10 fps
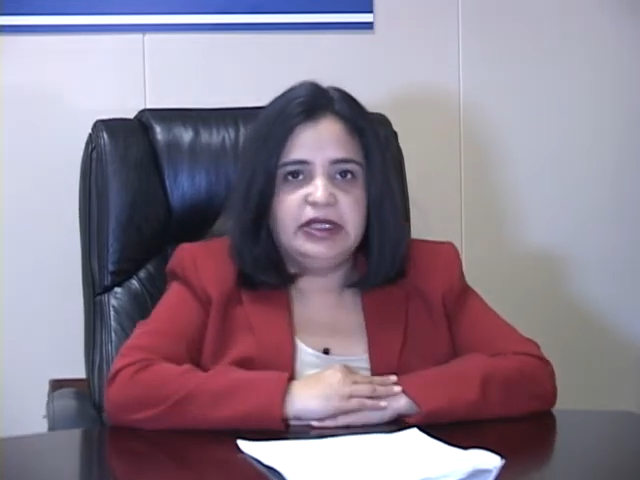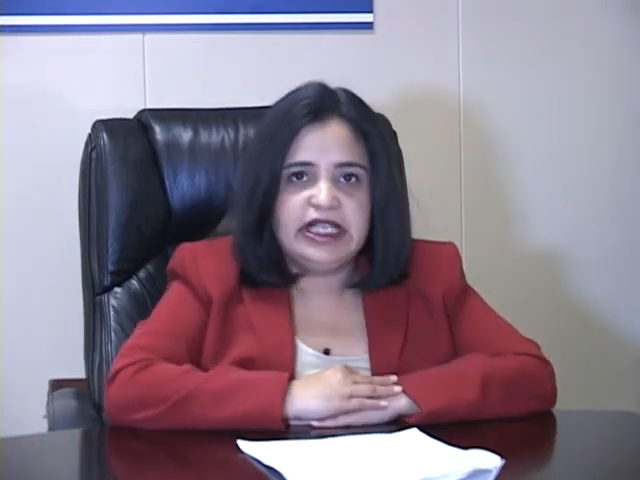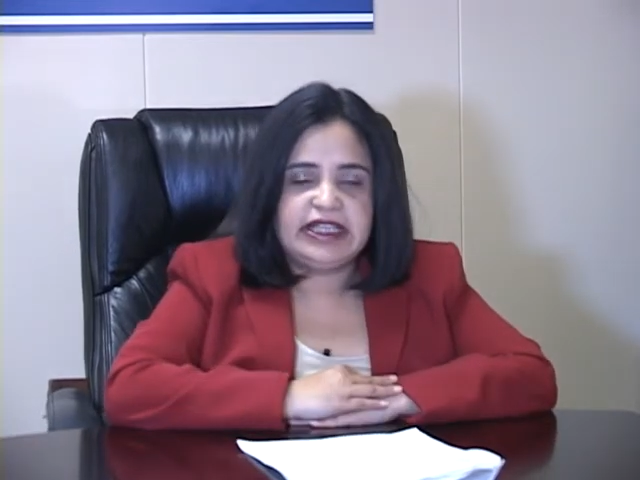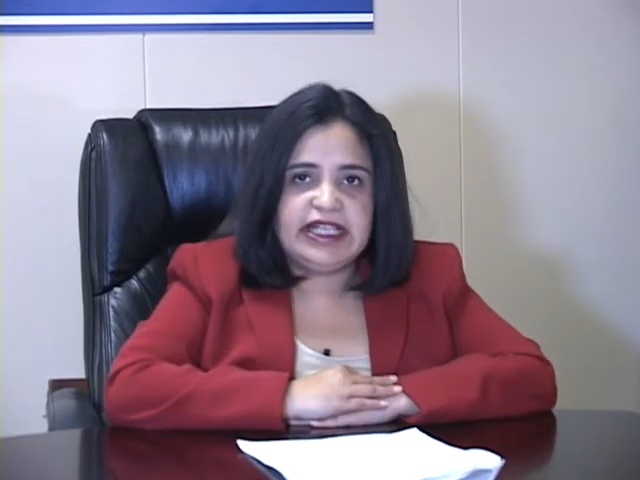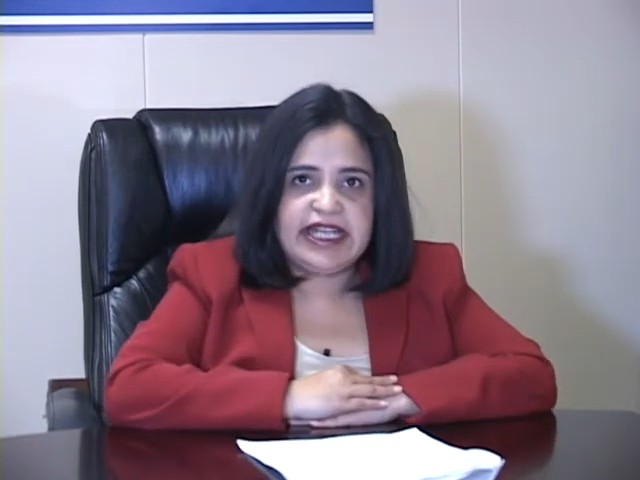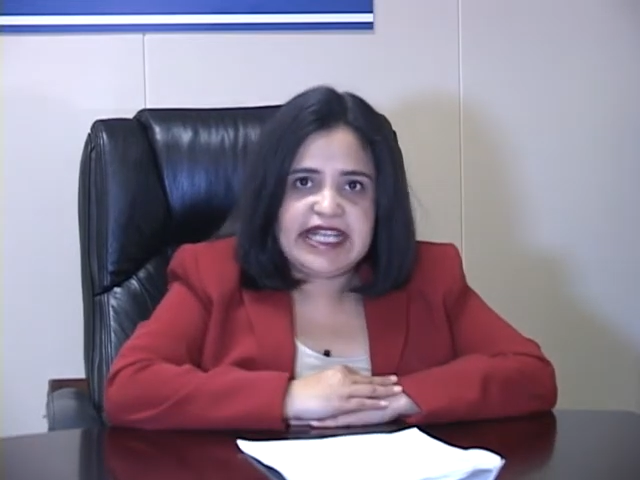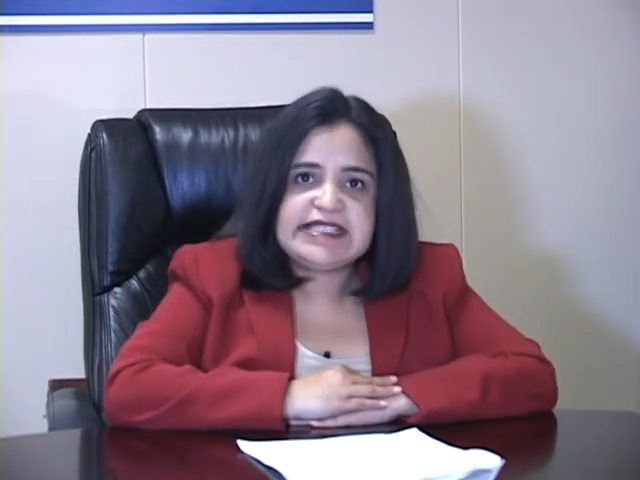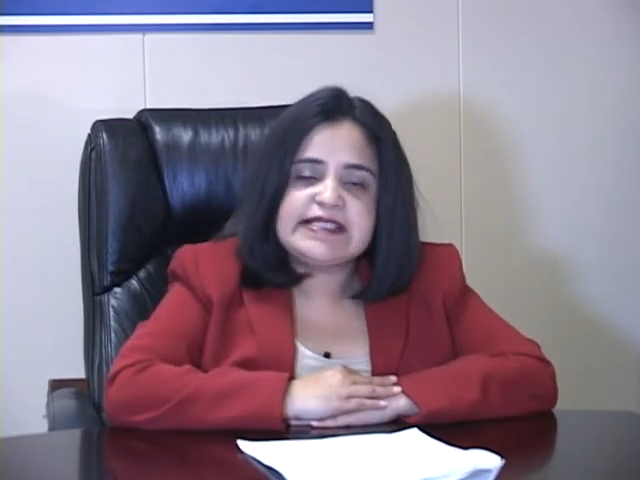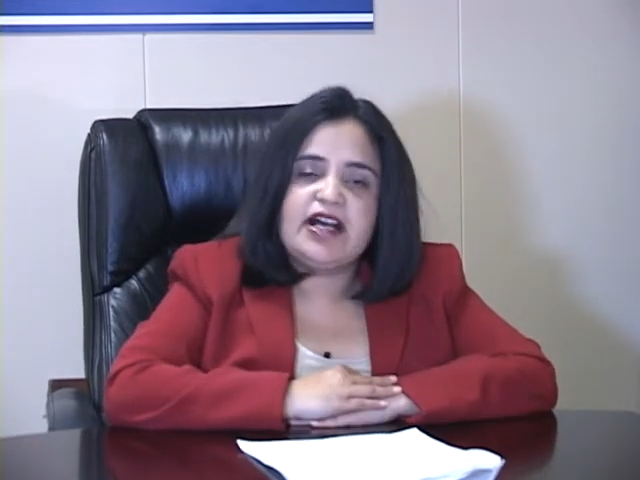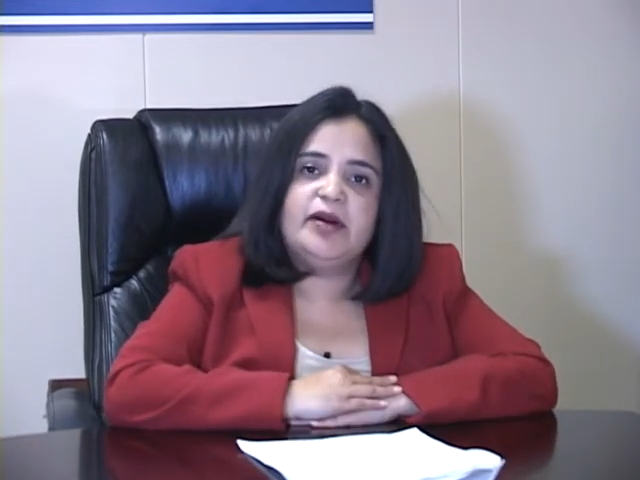The
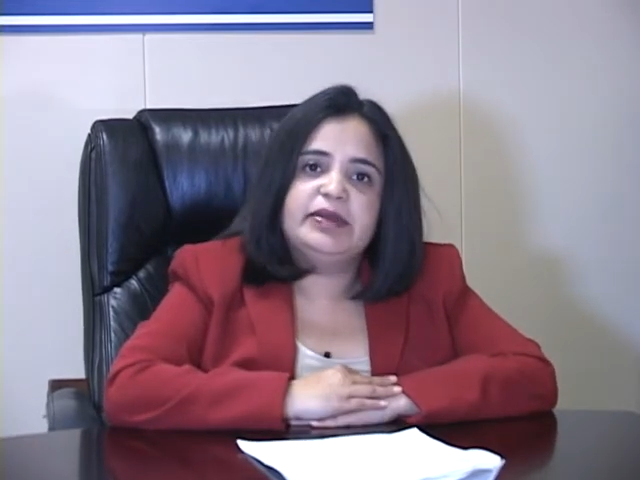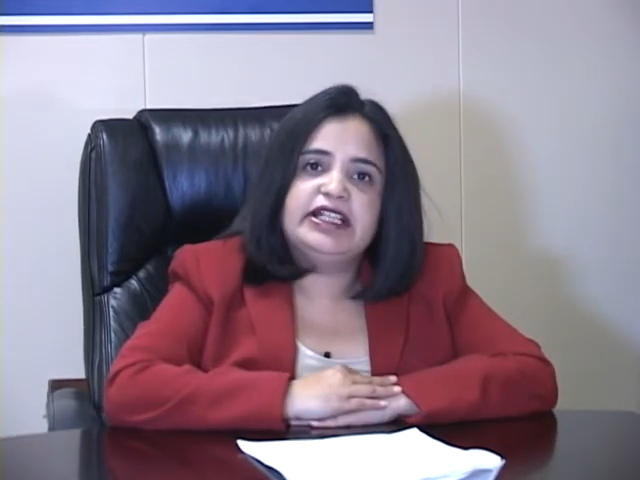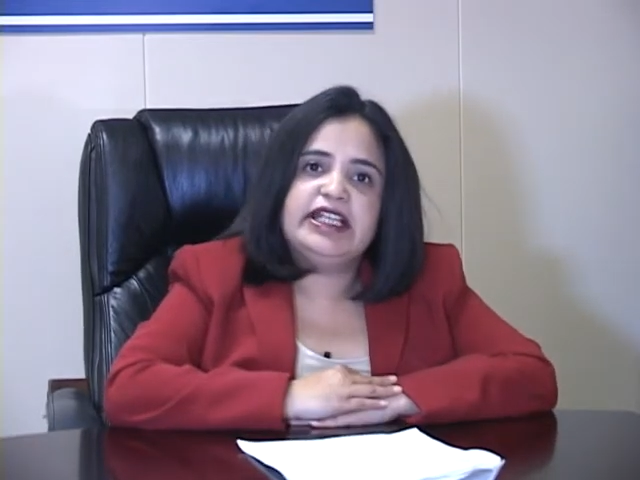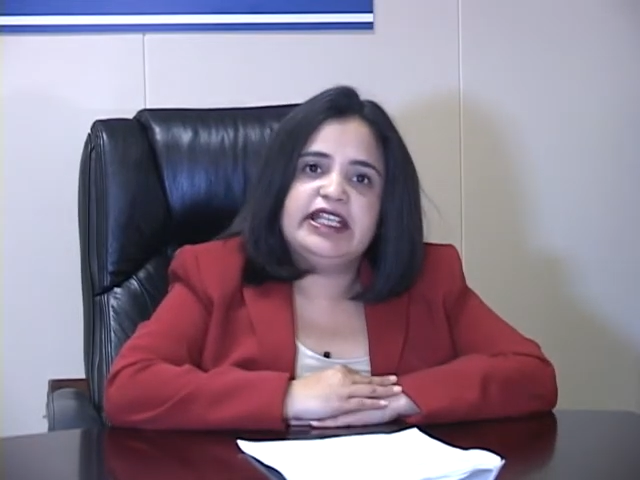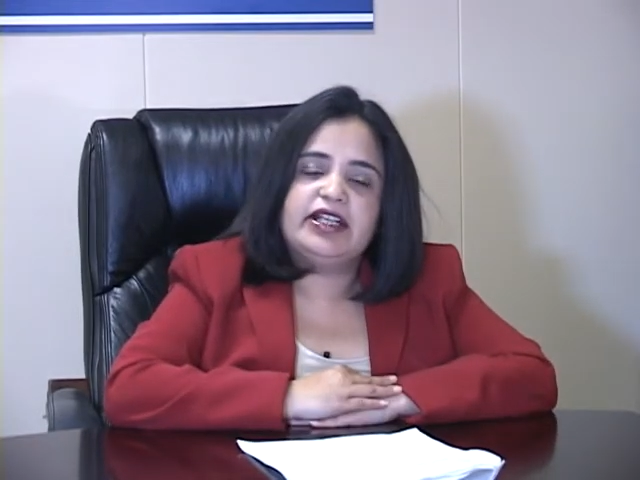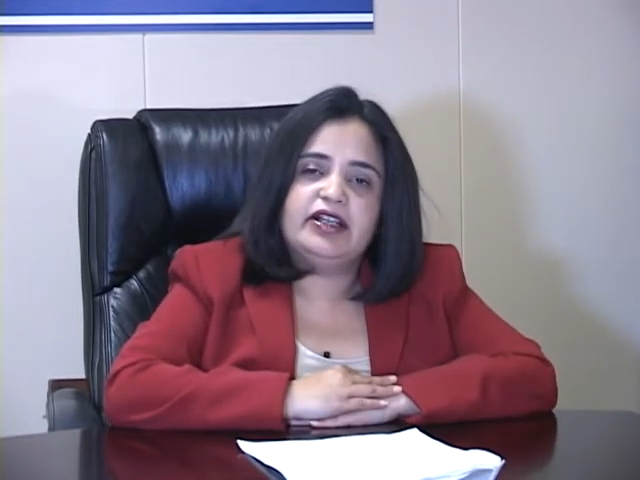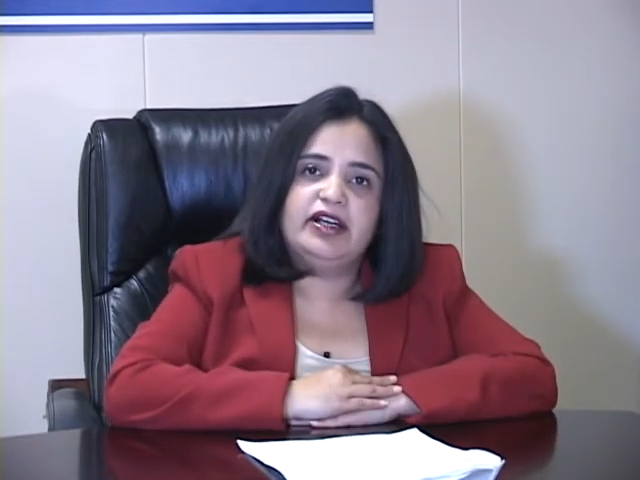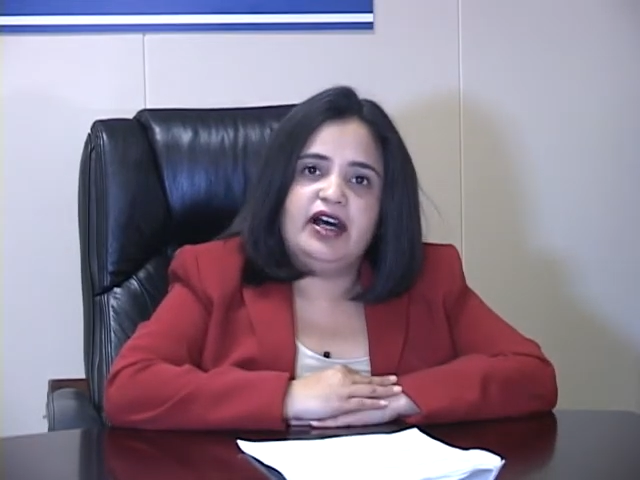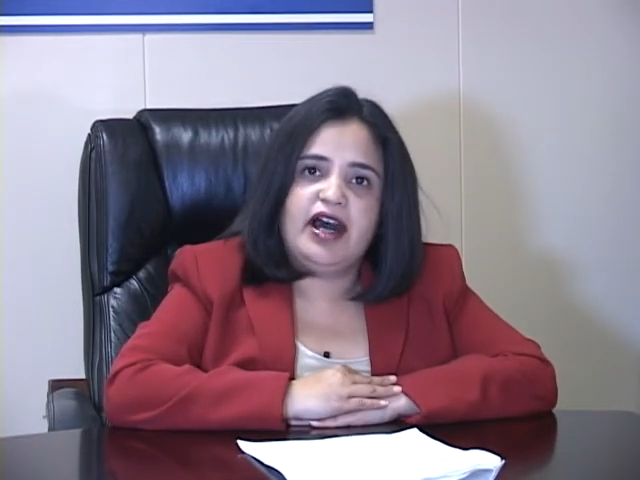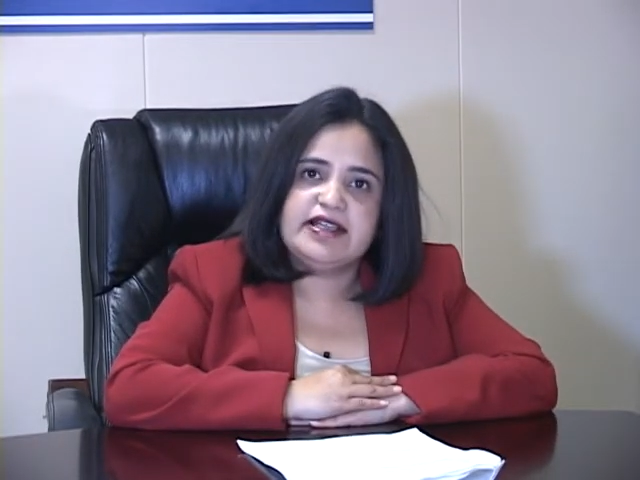next commonly
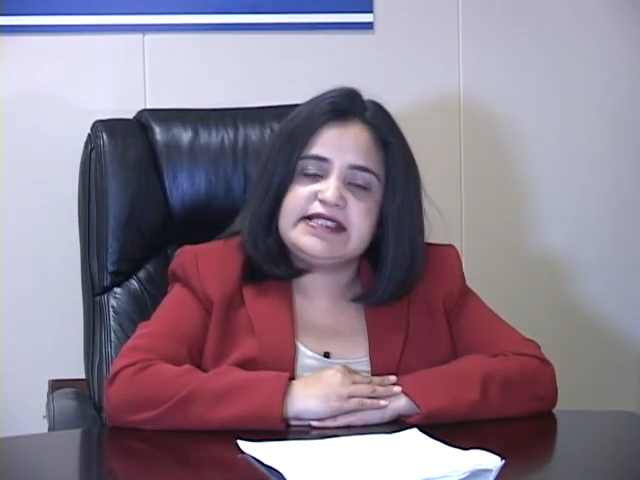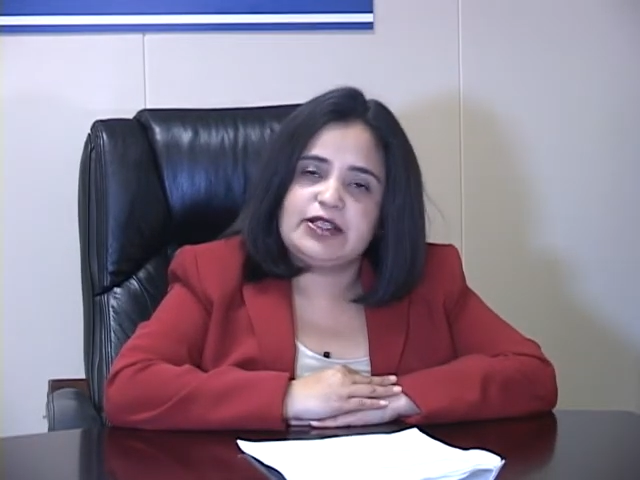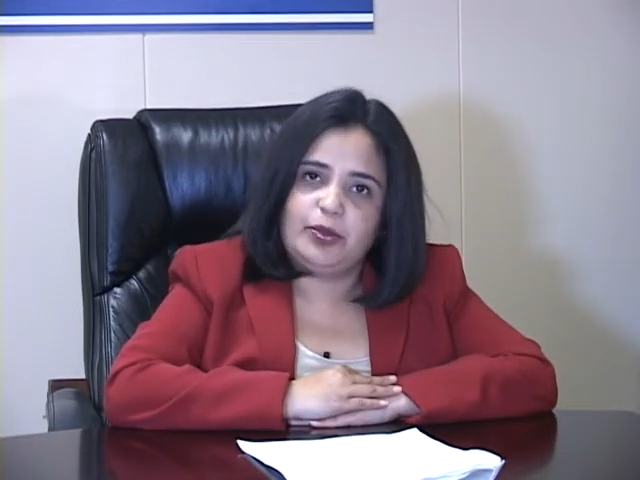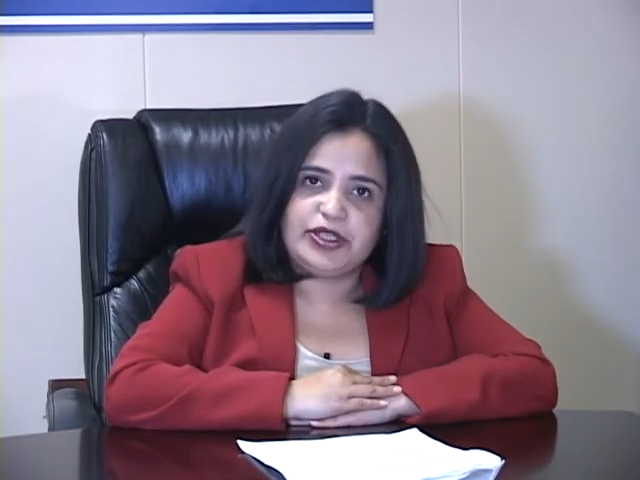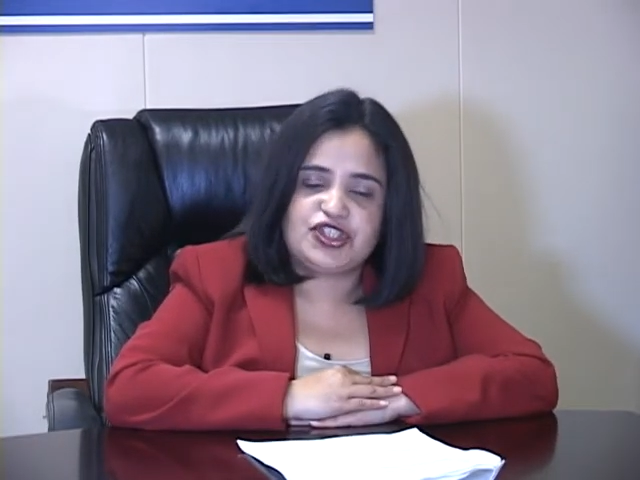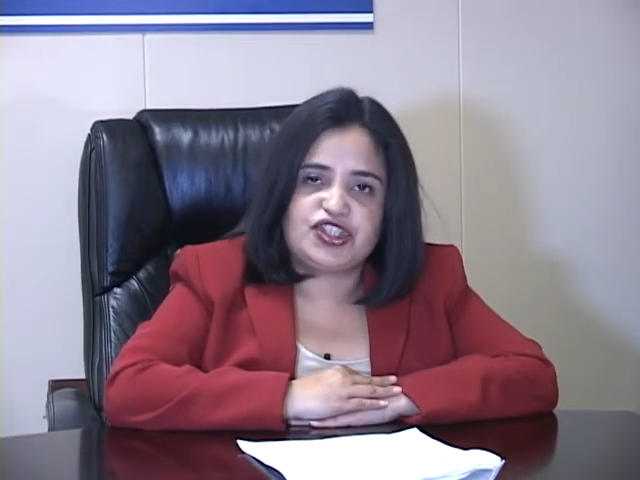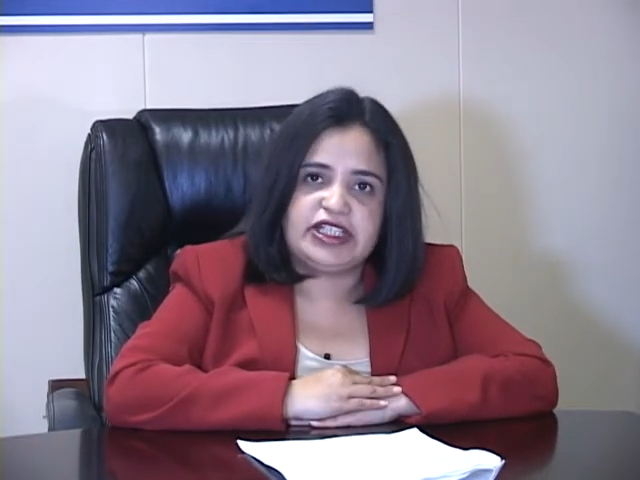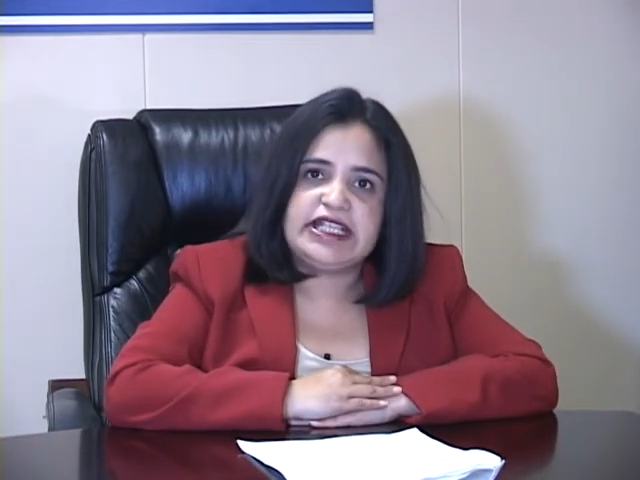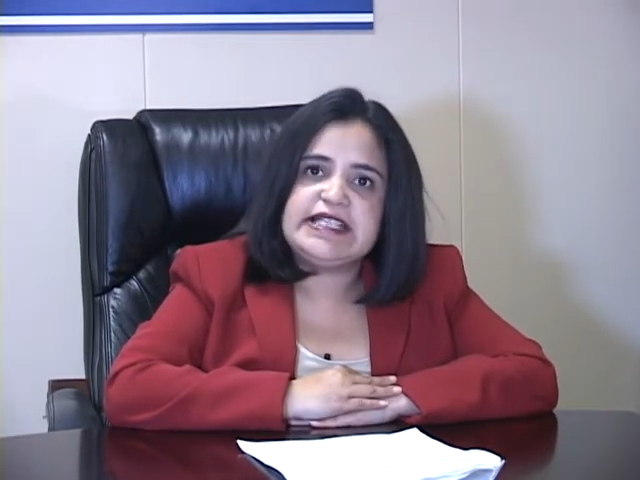asked question